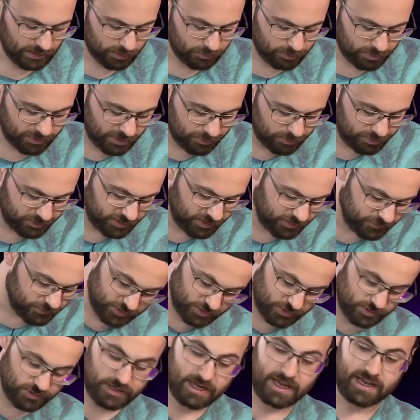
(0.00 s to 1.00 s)
but I believe
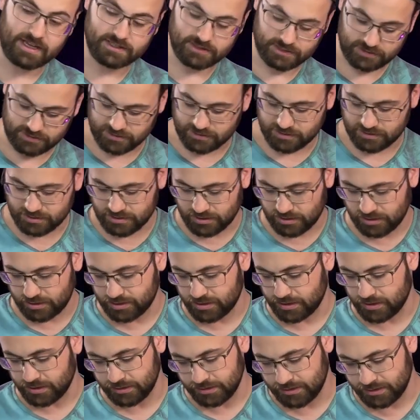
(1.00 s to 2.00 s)
TrueNAS is installed
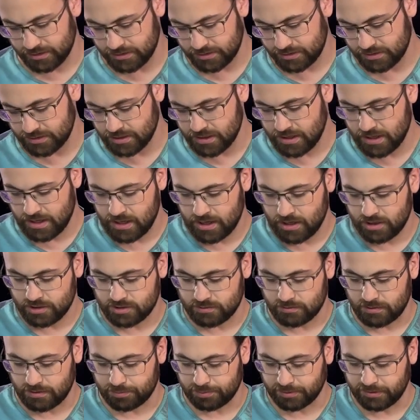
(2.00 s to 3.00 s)
on this.
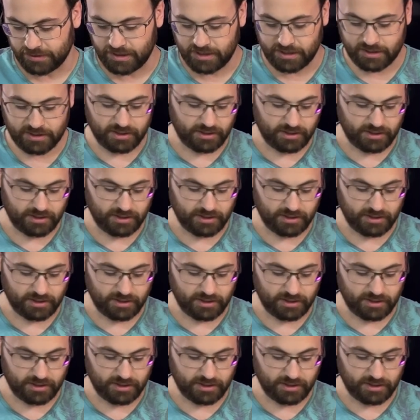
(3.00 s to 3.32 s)
So my plan